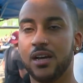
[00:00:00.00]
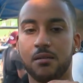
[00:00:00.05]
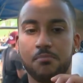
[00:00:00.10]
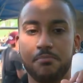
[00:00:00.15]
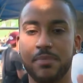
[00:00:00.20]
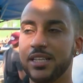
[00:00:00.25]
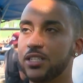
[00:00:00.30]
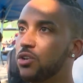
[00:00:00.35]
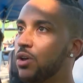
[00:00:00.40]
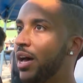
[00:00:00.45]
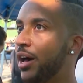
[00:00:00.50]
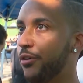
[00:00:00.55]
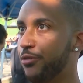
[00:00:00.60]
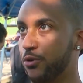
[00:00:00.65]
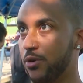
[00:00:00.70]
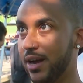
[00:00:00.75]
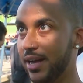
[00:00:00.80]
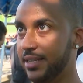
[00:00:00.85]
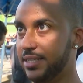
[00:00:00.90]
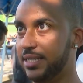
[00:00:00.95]
Mental health
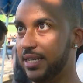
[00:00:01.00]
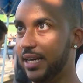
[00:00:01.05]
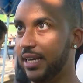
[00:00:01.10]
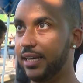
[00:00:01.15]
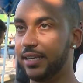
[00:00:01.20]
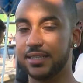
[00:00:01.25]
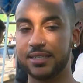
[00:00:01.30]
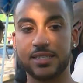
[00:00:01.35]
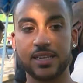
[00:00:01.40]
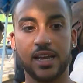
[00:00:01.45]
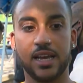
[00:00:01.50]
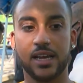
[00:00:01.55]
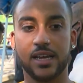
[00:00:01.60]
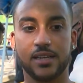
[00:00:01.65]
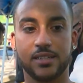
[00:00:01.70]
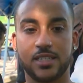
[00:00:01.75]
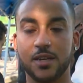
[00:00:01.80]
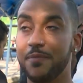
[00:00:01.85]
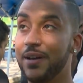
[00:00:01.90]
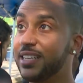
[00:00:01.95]
crises,
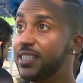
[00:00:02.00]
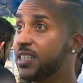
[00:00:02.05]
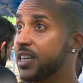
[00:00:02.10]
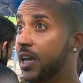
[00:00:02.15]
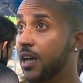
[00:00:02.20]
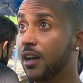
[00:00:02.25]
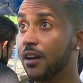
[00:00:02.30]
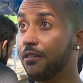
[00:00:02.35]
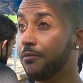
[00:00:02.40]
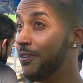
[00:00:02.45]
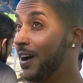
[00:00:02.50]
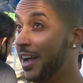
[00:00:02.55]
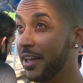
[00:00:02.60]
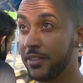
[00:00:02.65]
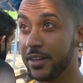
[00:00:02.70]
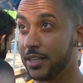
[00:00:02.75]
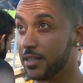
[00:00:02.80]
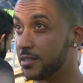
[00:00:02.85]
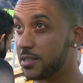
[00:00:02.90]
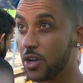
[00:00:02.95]
domestic
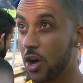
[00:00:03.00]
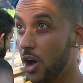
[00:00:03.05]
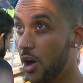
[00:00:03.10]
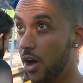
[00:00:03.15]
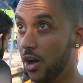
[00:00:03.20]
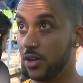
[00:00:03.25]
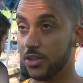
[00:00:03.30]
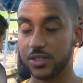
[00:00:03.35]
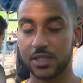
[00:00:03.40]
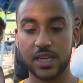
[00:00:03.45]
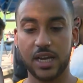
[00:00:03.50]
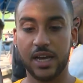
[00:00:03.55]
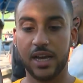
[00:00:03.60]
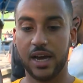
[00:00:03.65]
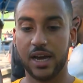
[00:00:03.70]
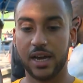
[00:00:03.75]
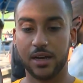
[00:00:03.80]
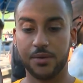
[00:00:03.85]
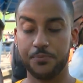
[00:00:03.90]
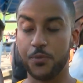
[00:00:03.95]
violence calls,
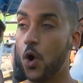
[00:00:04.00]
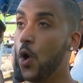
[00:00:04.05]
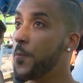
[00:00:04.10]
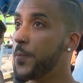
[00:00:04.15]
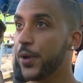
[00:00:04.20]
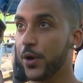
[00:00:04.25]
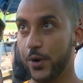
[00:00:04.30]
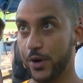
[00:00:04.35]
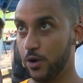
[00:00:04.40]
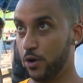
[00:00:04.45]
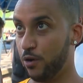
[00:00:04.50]
opioid